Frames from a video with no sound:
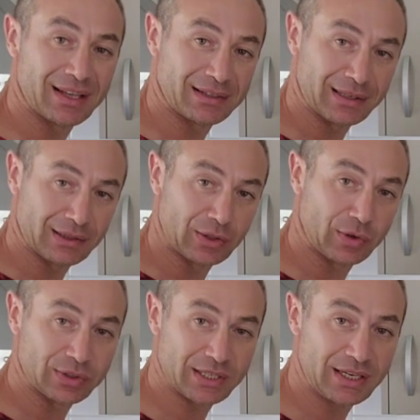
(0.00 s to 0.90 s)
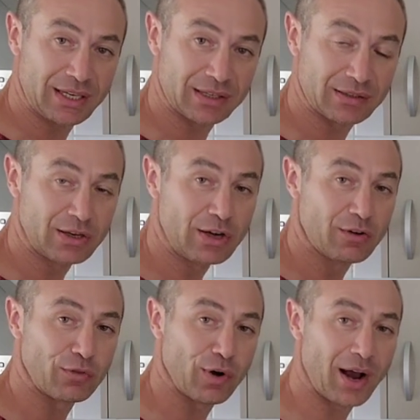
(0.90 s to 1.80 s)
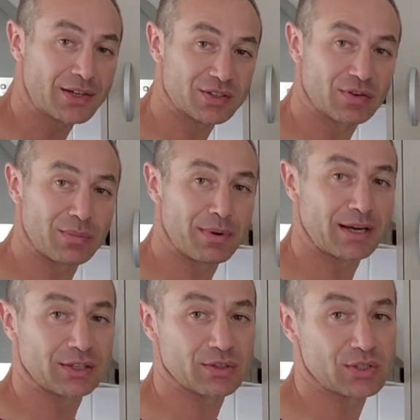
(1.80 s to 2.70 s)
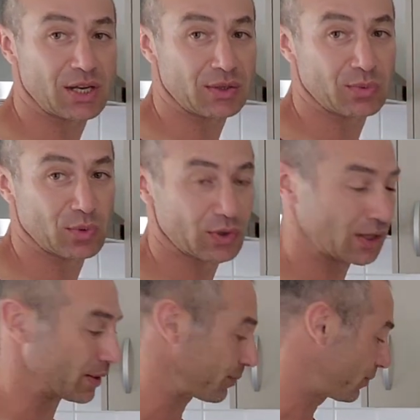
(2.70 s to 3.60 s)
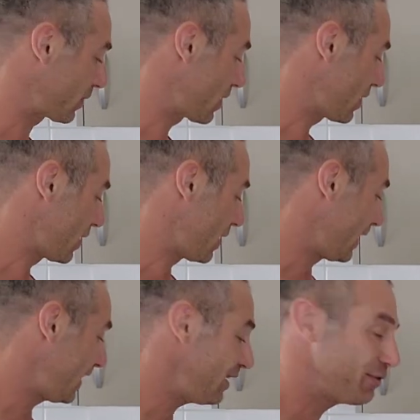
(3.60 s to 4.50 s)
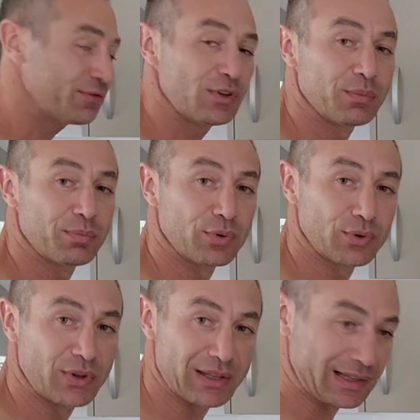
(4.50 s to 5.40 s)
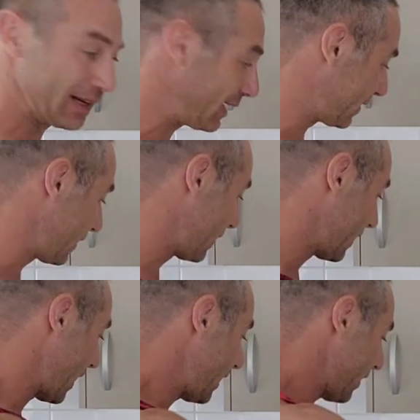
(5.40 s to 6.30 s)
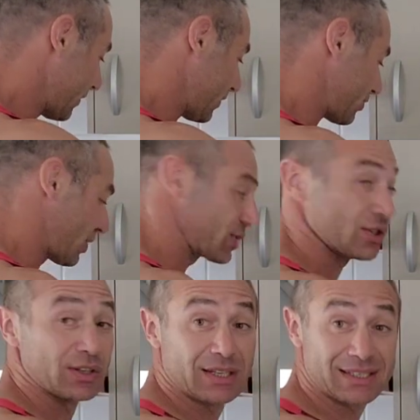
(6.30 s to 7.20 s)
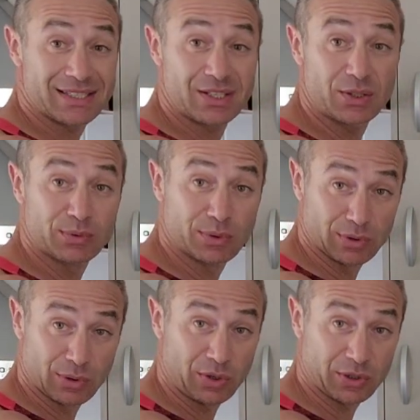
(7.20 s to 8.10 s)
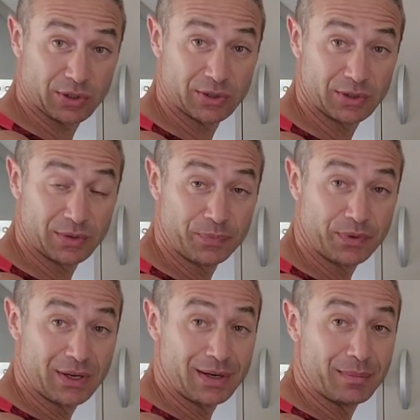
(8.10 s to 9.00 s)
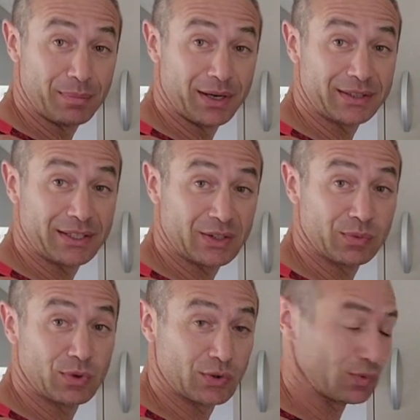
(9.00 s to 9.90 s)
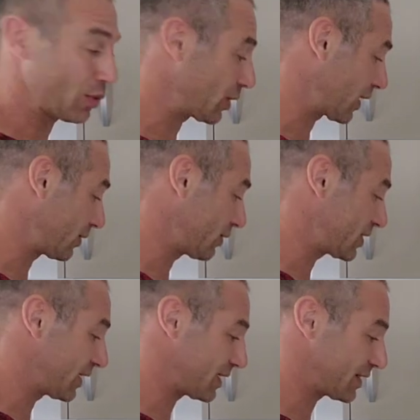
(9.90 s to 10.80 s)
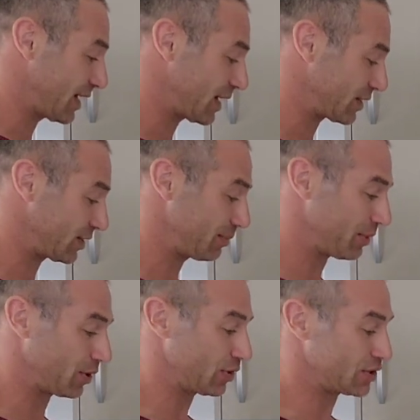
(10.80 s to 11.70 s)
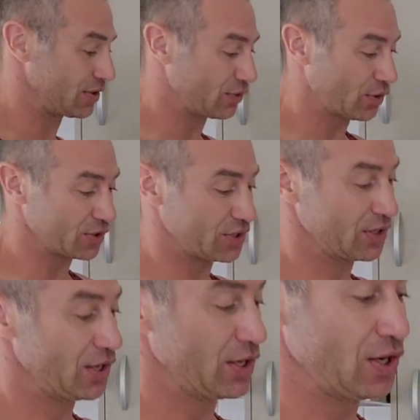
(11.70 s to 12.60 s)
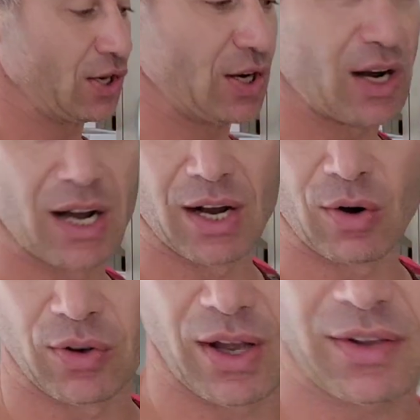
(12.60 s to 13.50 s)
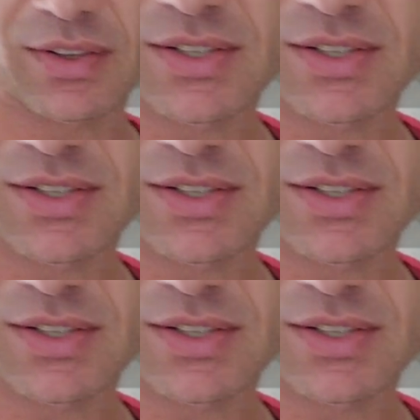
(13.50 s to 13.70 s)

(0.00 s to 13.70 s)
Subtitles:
and then locked in for ice cream maker to start working. If you put that lid in any other direction, it still will lock, but it won't work. And reason is that because you've got on other